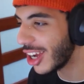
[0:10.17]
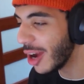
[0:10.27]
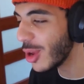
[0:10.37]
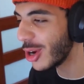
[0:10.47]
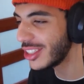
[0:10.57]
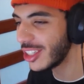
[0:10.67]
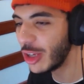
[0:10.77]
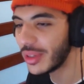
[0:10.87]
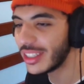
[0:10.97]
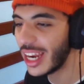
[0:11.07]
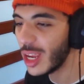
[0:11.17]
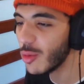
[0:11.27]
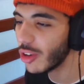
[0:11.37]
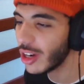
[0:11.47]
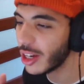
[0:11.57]
I'm your host Ayub, and today
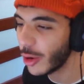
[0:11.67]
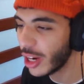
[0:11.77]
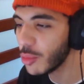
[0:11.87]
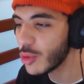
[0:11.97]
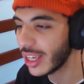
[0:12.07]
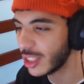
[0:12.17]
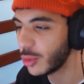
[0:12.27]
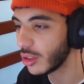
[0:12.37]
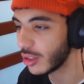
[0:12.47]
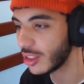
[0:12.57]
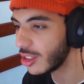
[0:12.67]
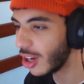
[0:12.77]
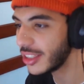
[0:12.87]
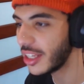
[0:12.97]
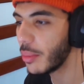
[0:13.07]
we've got an incredible guest with us,
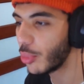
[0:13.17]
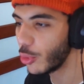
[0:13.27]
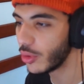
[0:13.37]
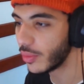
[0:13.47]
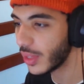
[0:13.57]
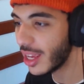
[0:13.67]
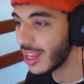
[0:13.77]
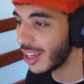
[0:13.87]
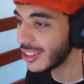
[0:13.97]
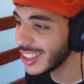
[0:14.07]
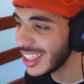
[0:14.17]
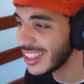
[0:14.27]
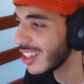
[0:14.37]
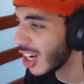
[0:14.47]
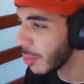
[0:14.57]
Dante Bruton. Now, Dante is a
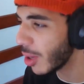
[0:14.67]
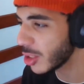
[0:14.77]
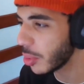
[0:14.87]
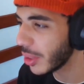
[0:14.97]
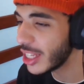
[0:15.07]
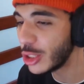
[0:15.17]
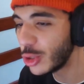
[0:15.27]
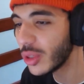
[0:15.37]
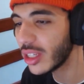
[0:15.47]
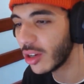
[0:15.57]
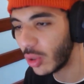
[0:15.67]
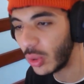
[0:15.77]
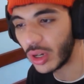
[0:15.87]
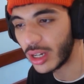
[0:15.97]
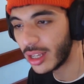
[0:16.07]
young basketball player doing it
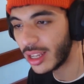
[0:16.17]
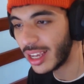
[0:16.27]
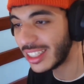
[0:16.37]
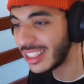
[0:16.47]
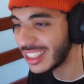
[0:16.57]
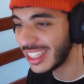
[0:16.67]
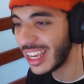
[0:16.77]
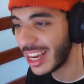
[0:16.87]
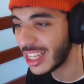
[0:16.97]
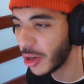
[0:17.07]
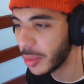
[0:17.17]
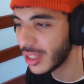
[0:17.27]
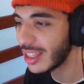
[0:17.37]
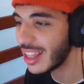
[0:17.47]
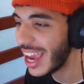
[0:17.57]
all. He's 16 and he's
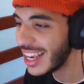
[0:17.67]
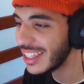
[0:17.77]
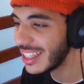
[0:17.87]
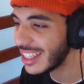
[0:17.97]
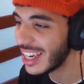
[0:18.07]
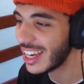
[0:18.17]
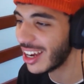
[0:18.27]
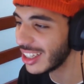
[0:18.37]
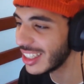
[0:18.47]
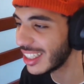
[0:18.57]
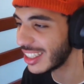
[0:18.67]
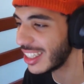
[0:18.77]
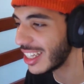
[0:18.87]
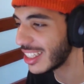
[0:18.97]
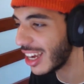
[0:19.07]
represented the ACT in under
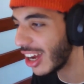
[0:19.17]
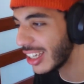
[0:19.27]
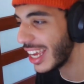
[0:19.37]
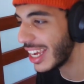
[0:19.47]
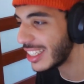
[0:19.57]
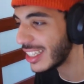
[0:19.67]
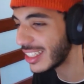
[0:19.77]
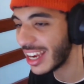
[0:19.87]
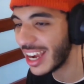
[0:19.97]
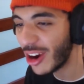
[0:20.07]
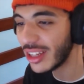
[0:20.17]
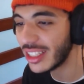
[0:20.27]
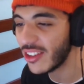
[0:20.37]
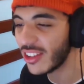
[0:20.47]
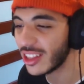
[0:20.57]
16s, under 18s, and now he's
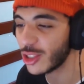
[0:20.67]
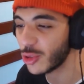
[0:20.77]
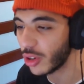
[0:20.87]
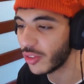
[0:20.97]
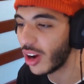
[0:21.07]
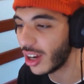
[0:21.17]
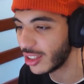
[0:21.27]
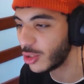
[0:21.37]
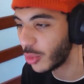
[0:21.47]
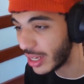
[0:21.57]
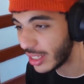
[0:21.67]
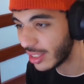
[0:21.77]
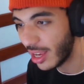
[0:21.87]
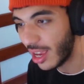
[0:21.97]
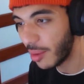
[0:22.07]
even in the squad for under 20s.
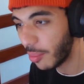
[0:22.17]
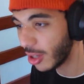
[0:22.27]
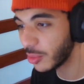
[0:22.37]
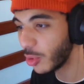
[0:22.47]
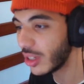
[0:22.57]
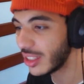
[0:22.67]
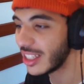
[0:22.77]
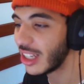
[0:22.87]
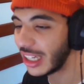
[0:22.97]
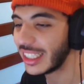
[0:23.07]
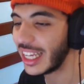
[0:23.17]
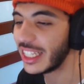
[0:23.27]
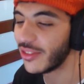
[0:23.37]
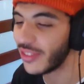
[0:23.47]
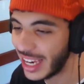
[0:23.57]
Basketball is in
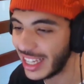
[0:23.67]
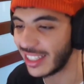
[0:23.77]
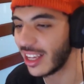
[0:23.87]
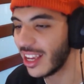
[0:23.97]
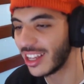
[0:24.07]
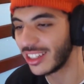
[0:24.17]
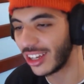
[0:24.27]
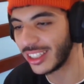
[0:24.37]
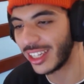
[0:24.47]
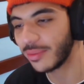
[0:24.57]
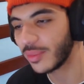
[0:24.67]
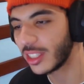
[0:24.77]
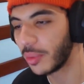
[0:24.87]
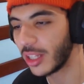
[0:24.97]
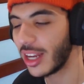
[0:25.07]
Dante's veins. Dante, it's a
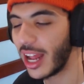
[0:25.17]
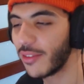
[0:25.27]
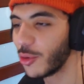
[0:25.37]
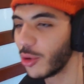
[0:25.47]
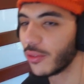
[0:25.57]
pleasure to have you on.